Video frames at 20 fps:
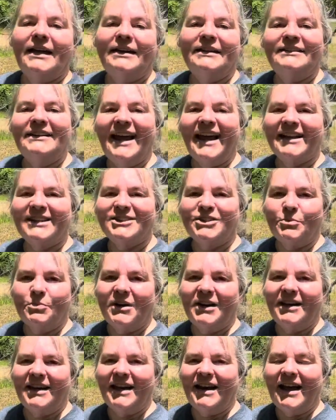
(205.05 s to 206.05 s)
next, I'm
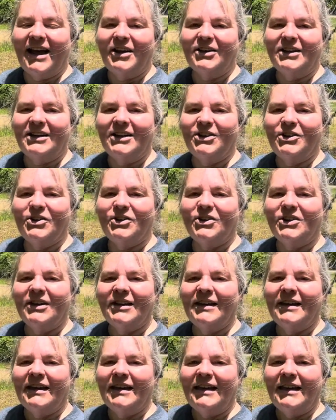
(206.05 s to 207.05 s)
going to get out here
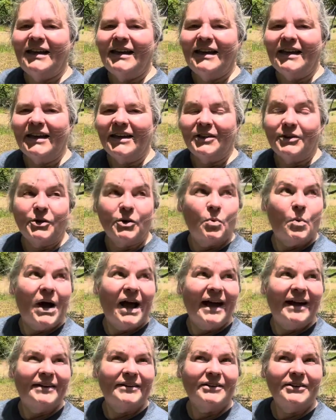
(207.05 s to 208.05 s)
in a little
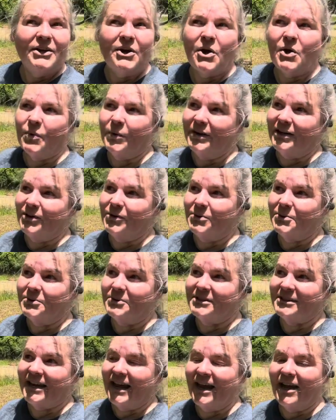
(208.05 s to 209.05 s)
while when it
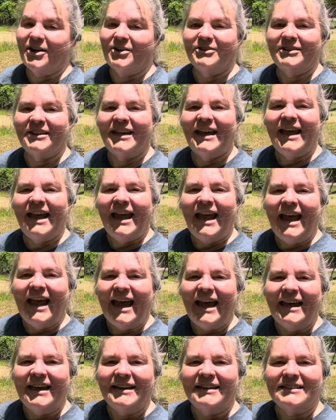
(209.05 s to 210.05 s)
cools down
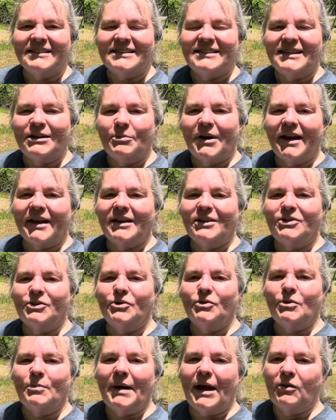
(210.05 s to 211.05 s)
and see what I could
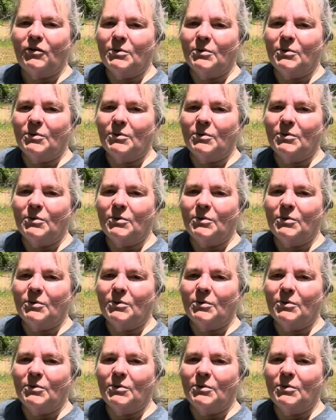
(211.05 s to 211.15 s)
do about